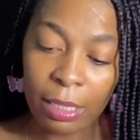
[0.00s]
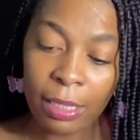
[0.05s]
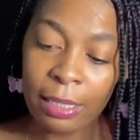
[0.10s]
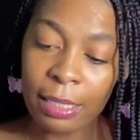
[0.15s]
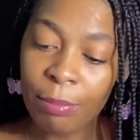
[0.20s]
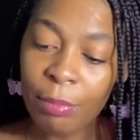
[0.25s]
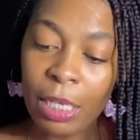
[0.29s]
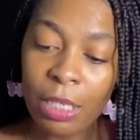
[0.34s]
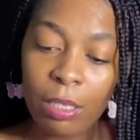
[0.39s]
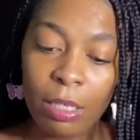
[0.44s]
it because
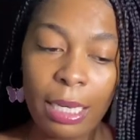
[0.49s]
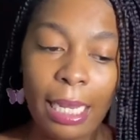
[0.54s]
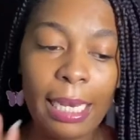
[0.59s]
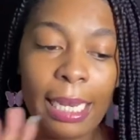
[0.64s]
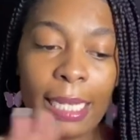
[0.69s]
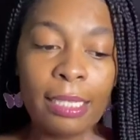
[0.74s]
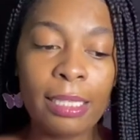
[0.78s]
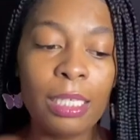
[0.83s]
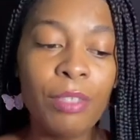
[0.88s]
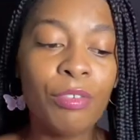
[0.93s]
i'm not gonna lie
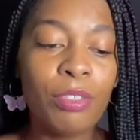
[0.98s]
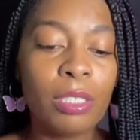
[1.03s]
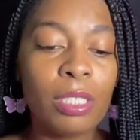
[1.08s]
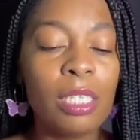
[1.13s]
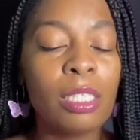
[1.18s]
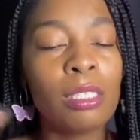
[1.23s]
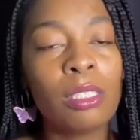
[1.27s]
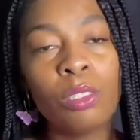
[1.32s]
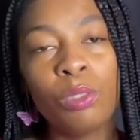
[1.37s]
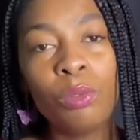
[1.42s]
like different
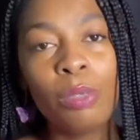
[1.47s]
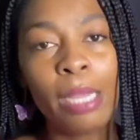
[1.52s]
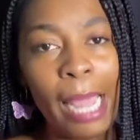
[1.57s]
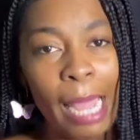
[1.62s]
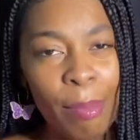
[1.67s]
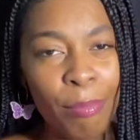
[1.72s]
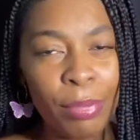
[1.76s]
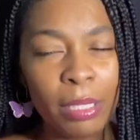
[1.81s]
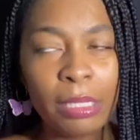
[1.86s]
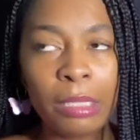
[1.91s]
things do
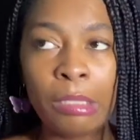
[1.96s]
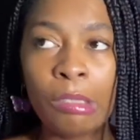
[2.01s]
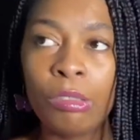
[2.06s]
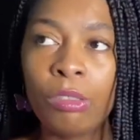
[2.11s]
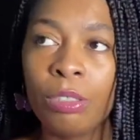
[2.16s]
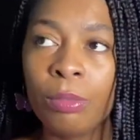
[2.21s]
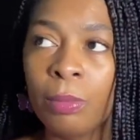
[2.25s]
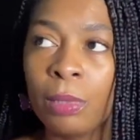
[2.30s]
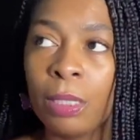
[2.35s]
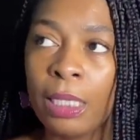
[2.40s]
happen you
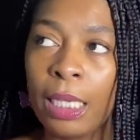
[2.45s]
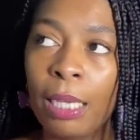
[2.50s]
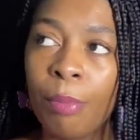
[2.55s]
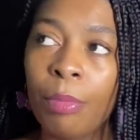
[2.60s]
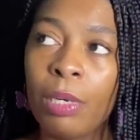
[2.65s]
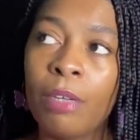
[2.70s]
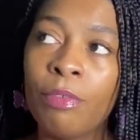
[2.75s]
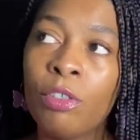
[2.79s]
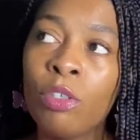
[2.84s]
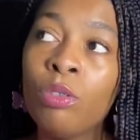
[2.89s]
know what i'm saying
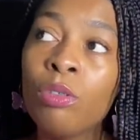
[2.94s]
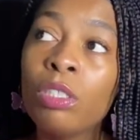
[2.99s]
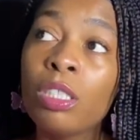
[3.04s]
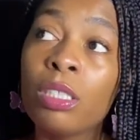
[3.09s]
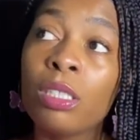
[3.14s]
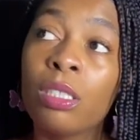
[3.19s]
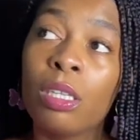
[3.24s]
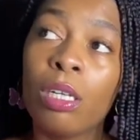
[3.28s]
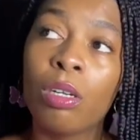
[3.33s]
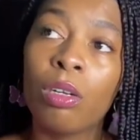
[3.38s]
but if you
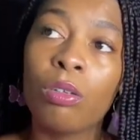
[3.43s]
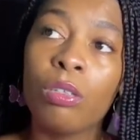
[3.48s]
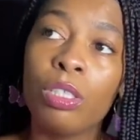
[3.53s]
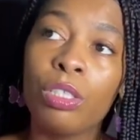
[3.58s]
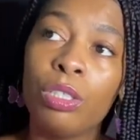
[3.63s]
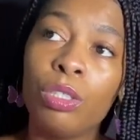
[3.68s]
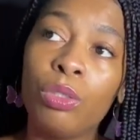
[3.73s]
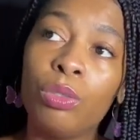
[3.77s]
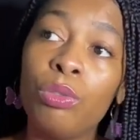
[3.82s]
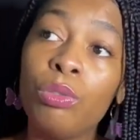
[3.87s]
get stuck on the
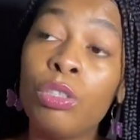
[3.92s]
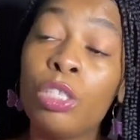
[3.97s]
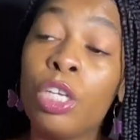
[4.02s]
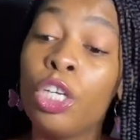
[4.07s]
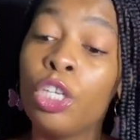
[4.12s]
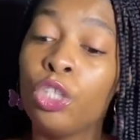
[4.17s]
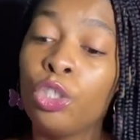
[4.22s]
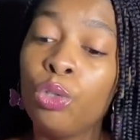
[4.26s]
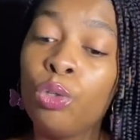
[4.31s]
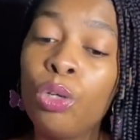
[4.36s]
news
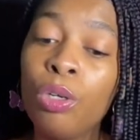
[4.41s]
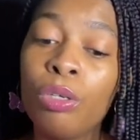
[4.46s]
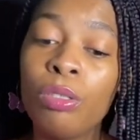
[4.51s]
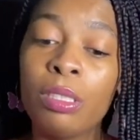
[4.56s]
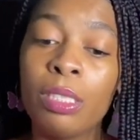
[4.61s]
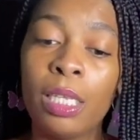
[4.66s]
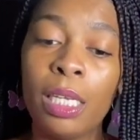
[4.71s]
you gonna